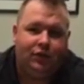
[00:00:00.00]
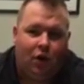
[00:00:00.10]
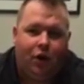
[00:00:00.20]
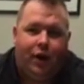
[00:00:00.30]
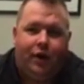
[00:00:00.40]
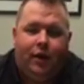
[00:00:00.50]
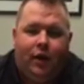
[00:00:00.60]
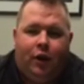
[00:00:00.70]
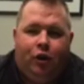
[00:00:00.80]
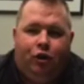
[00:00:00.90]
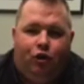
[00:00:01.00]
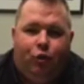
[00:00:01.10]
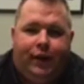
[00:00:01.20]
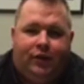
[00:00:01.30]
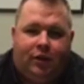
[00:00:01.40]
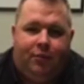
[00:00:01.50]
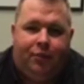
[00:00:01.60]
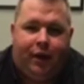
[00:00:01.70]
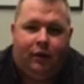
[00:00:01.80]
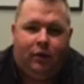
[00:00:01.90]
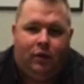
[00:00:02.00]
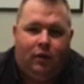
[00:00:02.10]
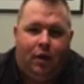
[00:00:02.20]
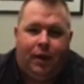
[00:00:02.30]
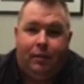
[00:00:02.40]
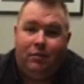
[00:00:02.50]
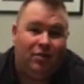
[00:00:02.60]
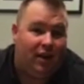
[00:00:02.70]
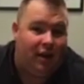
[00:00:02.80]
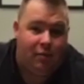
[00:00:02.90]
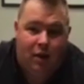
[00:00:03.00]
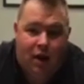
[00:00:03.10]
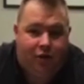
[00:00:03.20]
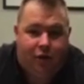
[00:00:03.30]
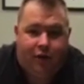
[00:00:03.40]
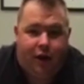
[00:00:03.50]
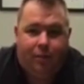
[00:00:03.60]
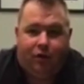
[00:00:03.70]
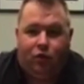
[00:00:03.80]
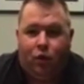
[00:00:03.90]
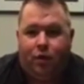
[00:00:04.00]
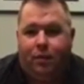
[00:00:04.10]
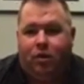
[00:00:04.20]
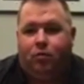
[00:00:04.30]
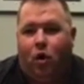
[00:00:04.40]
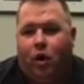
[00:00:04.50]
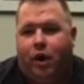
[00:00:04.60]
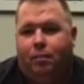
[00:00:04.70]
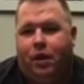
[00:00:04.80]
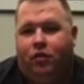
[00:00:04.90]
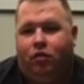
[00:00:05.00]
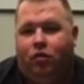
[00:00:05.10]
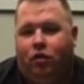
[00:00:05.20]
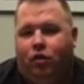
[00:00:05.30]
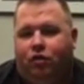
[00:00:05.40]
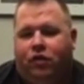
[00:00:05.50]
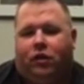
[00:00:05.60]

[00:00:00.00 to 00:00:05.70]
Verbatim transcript: So get started doing something. I mean, send an email out to your database is one of the best marketing